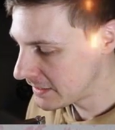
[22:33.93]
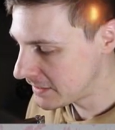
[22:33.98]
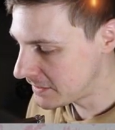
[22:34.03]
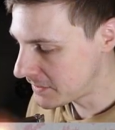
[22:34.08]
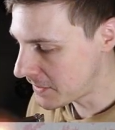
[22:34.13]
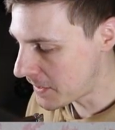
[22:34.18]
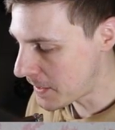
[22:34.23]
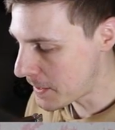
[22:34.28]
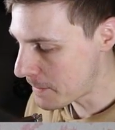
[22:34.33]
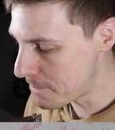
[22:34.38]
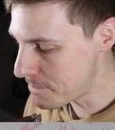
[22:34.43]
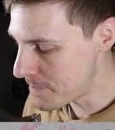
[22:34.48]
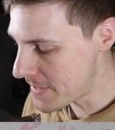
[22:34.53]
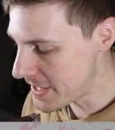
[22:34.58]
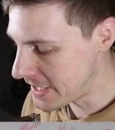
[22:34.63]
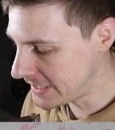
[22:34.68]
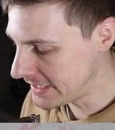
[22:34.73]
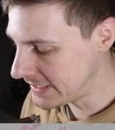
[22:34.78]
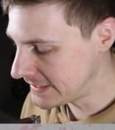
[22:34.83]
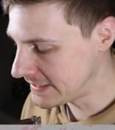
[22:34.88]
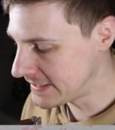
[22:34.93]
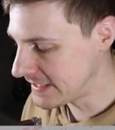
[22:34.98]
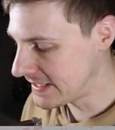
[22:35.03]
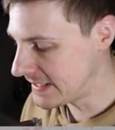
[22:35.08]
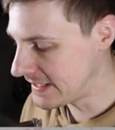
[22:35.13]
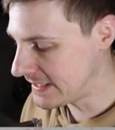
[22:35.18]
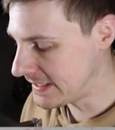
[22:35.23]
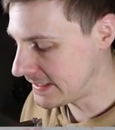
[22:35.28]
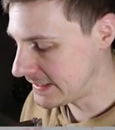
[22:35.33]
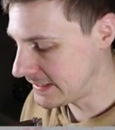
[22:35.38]

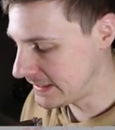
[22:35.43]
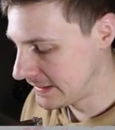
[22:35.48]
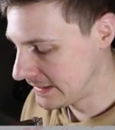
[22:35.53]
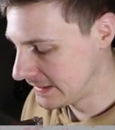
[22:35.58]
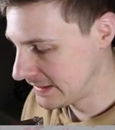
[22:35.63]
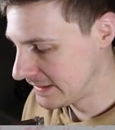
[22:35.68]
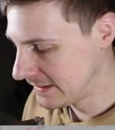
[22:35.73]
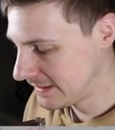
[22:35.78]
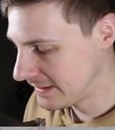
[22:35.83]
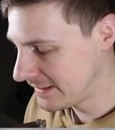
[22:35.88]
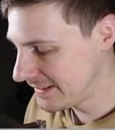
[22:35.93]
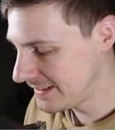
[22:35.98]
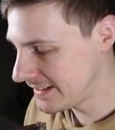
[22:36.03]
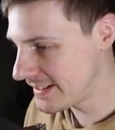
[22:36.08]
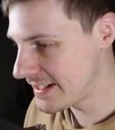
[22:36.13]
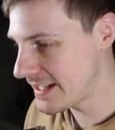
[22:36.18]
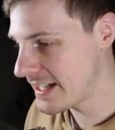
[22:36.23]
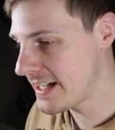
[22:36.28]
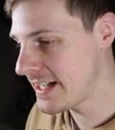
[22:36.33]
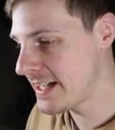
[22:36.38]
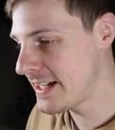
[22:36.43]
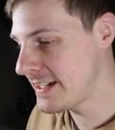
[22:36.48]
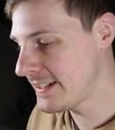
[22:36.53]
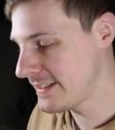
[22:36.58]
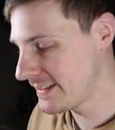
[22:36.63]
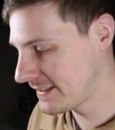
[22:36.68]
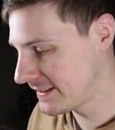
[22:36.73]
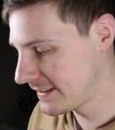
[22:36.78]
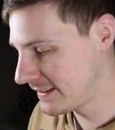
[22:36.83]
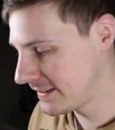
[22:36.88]
Darmanitan.
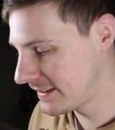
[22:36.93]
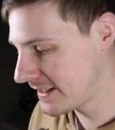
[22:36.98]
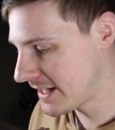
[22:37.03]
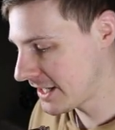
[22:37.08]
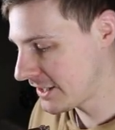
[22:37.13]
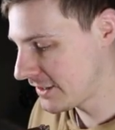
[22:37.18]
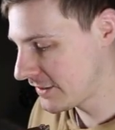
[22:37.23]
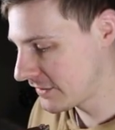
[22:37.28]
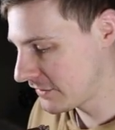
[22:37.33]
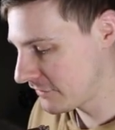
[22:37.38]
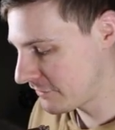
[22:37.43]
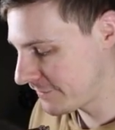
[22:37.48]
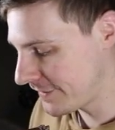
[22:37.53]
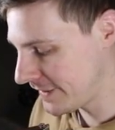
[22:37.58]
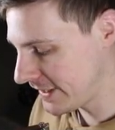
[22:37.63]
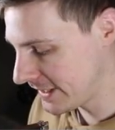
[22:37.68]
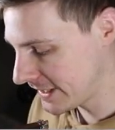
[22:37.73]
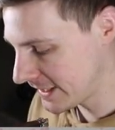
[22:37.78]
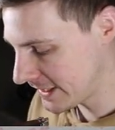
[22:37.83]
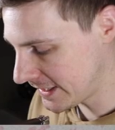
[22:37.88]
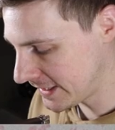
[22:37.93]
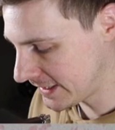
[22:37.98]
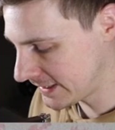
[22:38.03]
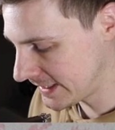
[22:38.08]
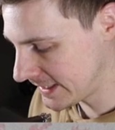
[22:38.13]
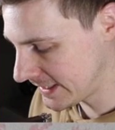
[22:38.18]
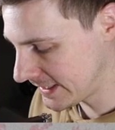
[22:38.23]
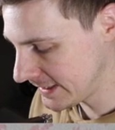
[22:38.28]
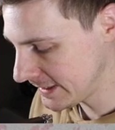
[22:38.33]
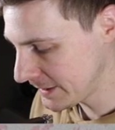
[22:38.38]
Nice, nice V card
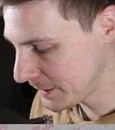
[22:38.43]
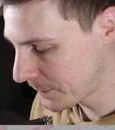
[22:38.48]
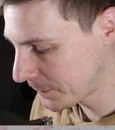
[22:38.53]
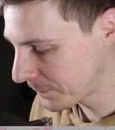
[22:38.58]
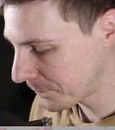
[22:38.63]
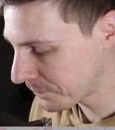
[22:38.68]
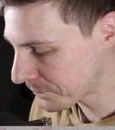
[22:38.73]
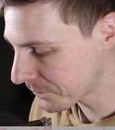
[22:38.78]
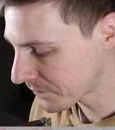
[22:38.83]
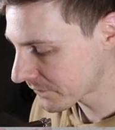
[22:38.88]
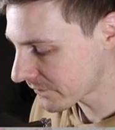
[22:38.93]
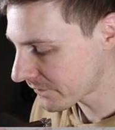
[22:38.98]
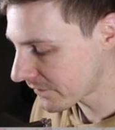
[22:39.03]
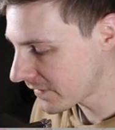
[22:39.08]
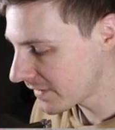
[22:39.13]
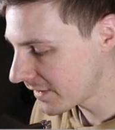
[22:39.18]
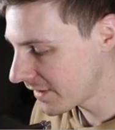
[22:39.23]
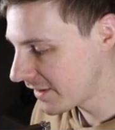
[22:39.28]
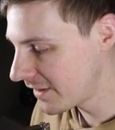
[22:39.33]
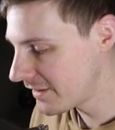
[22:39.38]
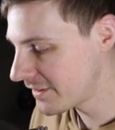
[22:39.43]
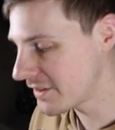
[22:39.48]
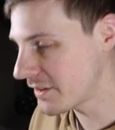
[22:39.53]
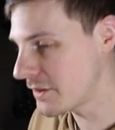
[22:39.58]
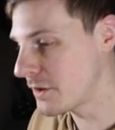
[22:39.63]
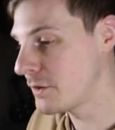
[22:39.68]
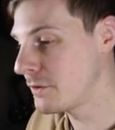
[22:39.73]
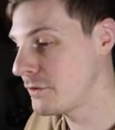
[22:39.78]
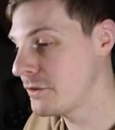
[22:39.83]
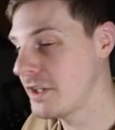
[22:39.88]
there.
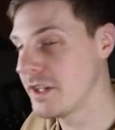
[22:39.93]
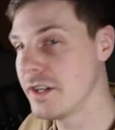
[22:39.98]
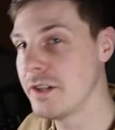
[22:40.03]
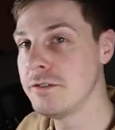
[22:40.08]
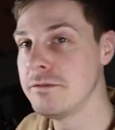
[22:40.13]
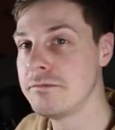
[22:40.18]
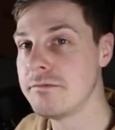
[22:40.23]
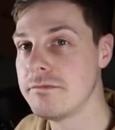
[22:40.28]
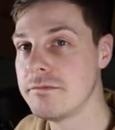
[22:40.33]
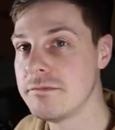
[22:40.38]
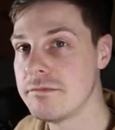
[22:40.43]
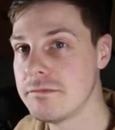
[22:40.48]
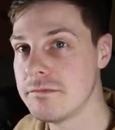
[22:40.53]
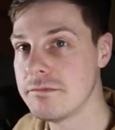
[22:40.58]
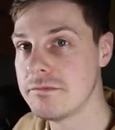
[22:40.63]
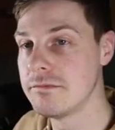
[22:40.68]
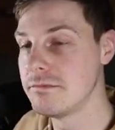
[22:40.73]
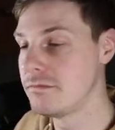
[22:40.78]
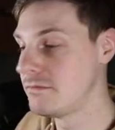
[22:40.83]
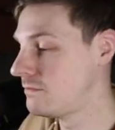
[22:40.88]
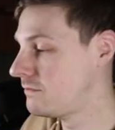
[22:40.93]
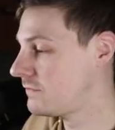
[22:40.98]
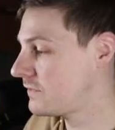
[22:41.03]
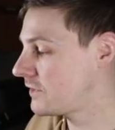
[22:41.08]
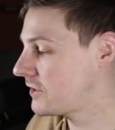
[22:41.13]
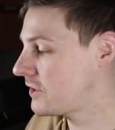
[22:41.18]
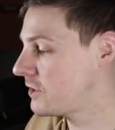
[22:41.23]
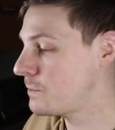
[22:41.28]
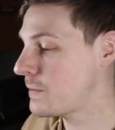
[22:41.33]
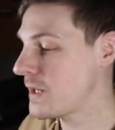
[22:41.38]
So, you know,
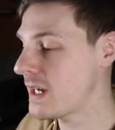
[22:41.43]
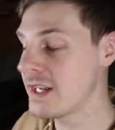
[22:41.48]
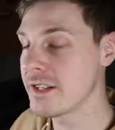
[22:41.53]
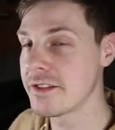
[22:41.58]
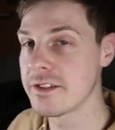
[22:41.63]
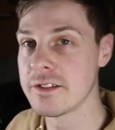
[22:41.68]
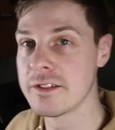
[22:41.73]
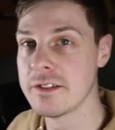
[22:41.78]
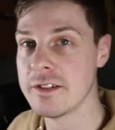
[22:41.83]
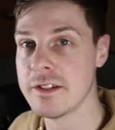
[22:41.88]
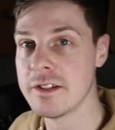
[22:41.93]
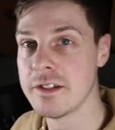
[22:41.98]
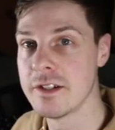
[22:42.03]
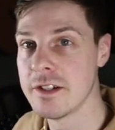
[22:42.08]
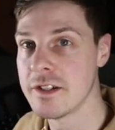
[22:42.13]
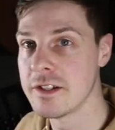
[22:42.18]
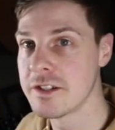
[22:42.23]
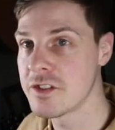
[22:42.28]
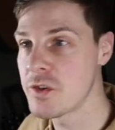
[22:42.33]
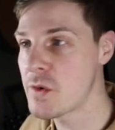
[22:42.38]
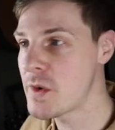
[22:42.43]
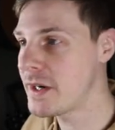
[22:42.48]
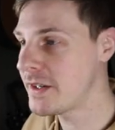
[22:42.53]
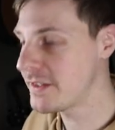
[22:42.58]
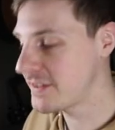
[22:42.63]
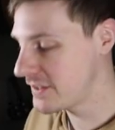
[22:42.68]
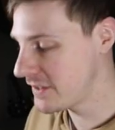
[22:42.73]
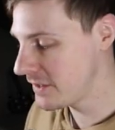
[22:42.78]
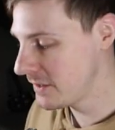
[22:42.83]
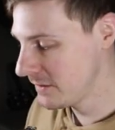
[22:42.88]
two packs, 2 out
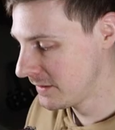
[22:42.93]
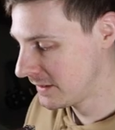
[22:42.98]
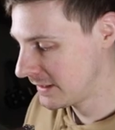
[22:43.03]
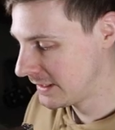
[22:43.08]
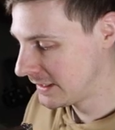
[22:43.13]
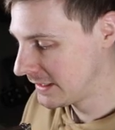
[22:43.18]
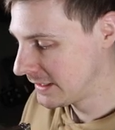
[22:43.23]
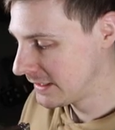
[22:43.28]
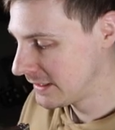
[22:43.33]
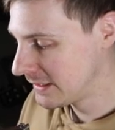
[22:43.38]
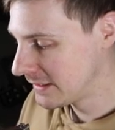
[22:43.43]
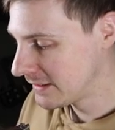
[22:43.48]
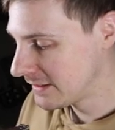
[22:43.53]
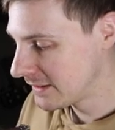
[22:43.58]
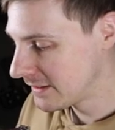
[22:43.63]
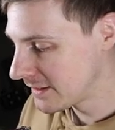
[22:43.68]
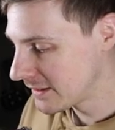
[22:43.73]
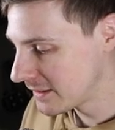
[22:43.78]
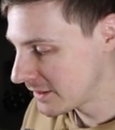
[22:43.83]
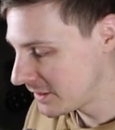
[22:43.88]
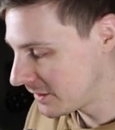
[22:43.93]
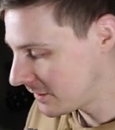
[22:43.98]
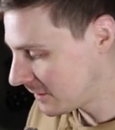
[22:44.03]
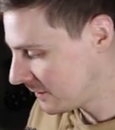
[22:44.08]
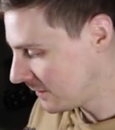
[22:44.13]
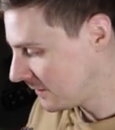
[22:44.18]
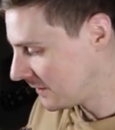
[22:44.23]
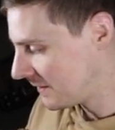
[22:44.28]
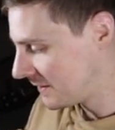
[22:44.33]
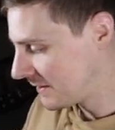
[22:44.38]
of 2. Cool,
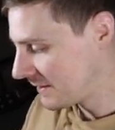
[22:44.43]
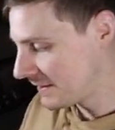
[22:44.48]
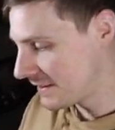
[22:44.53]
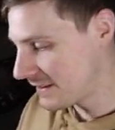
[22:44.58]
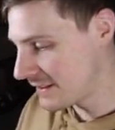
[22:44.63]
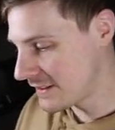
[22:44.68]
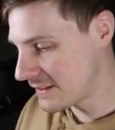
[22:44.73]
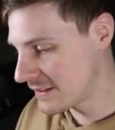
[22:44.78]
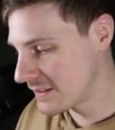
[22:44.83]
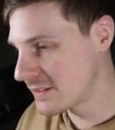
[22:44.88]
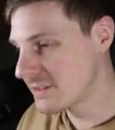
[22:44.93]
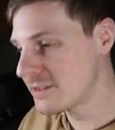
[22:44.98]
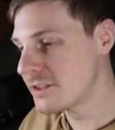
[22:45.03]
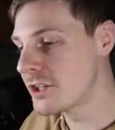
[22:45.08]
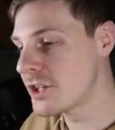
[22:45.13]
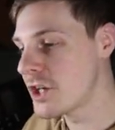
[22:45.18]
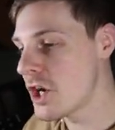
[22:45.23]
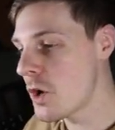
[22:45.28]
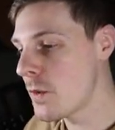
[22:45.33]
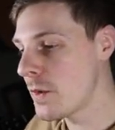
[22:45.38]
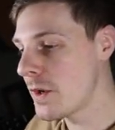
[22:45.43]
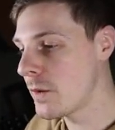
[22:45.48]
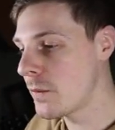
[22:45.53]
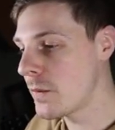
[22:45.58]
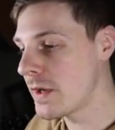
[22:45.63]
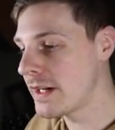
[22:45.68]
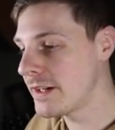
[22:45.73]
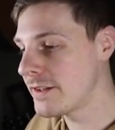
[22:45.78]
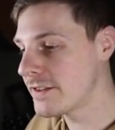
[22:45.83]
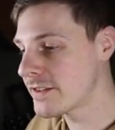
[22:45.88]
this is going
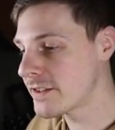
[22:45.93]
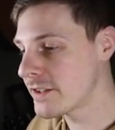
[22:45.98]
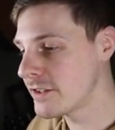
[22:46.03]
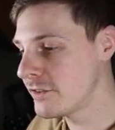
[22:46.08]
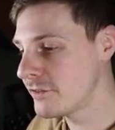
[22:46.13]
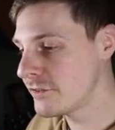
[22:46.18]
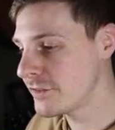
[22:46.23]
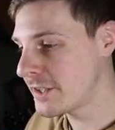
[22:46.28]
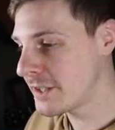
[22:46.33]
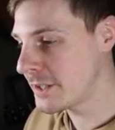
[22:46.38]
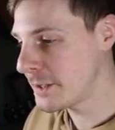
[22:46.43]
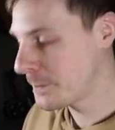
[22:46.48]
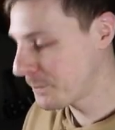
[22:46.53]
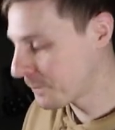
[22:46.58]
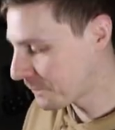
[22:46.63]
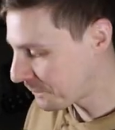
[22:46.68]
well so far.